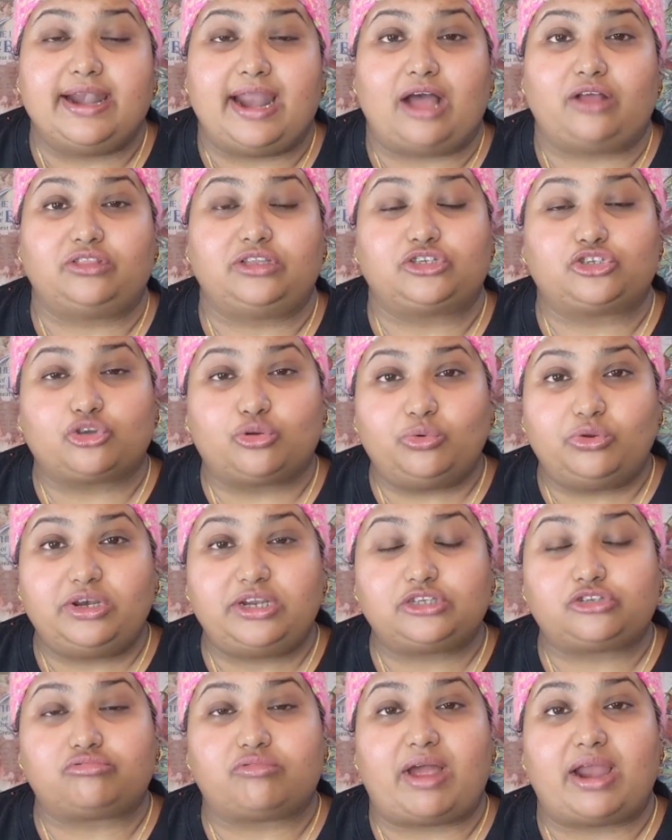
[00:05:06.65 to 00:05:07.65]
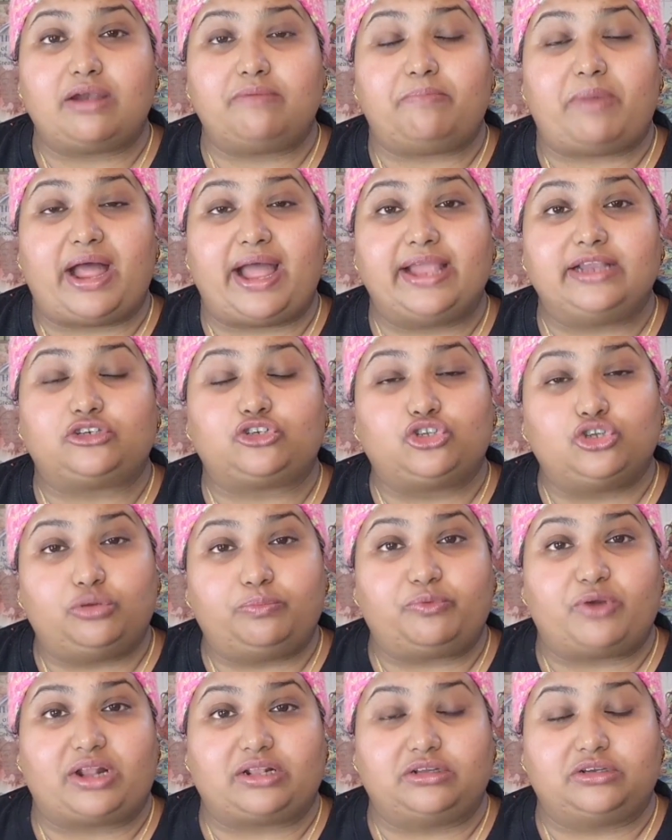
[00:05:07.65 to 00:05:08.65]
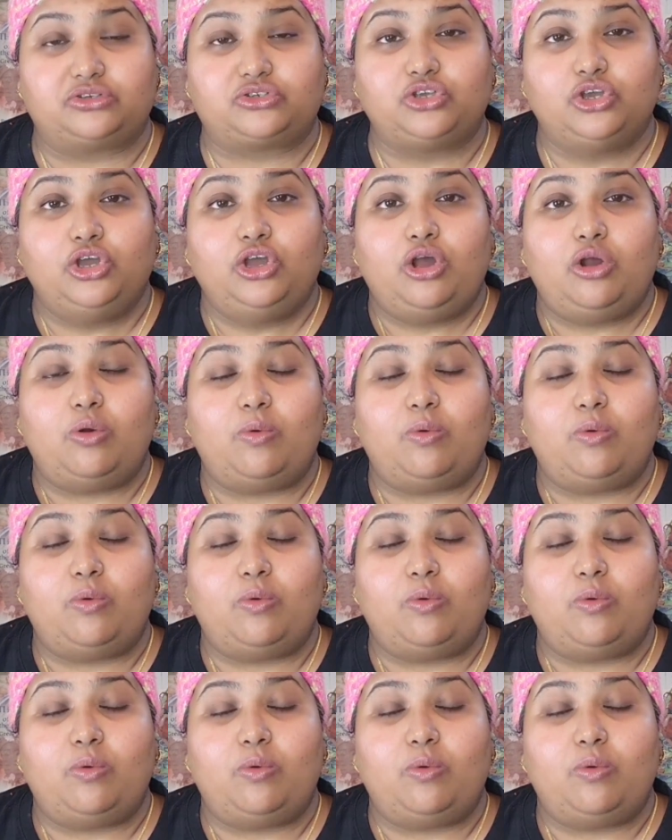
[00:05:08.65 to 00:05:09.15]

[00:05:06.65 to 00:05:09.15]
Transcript: Now, the school is run by two brothers